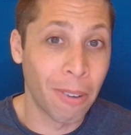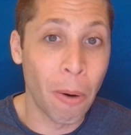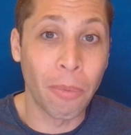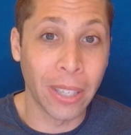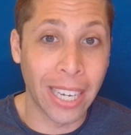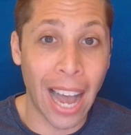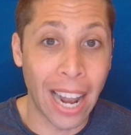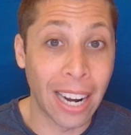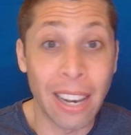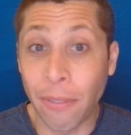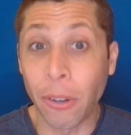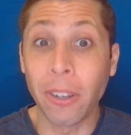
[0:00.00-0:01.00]
Hopefully, you got it.
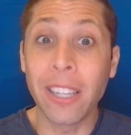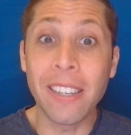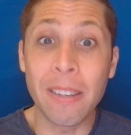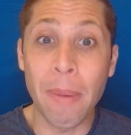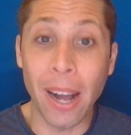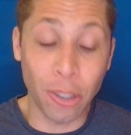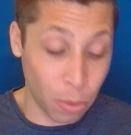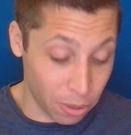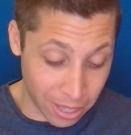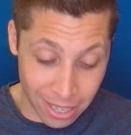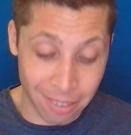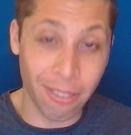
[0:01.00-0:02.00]
If you're in the easy module,
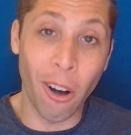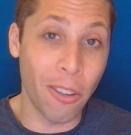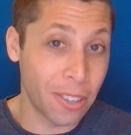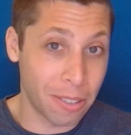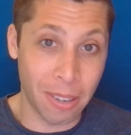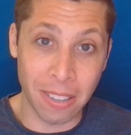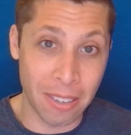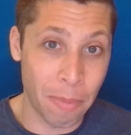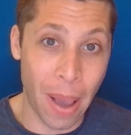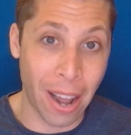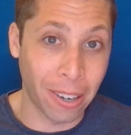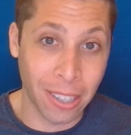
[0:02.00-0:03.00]
then all this doesn't even
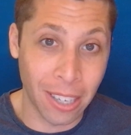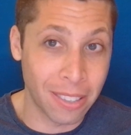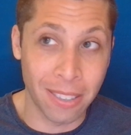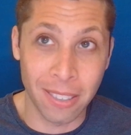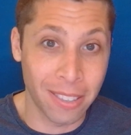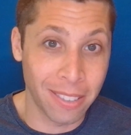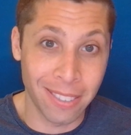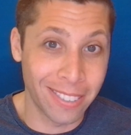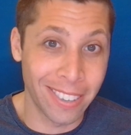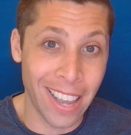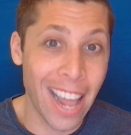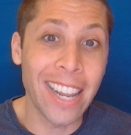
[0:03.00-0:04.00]
matter because
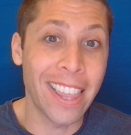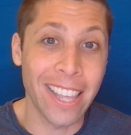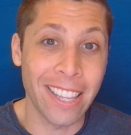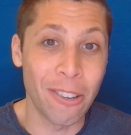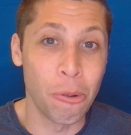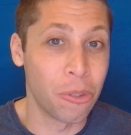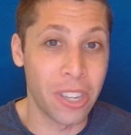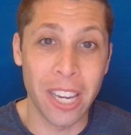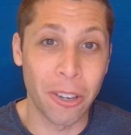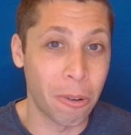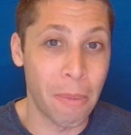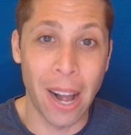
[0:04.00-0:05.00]
anything that you see
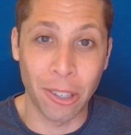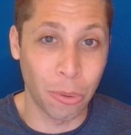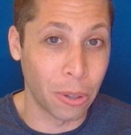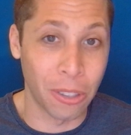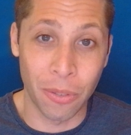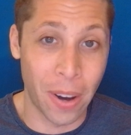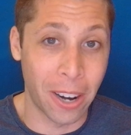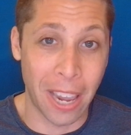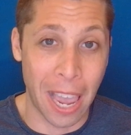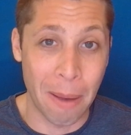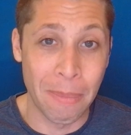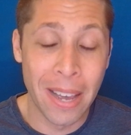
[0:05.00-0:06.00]
in your module is fair
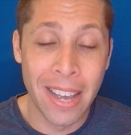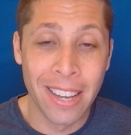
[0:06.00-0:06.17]
game.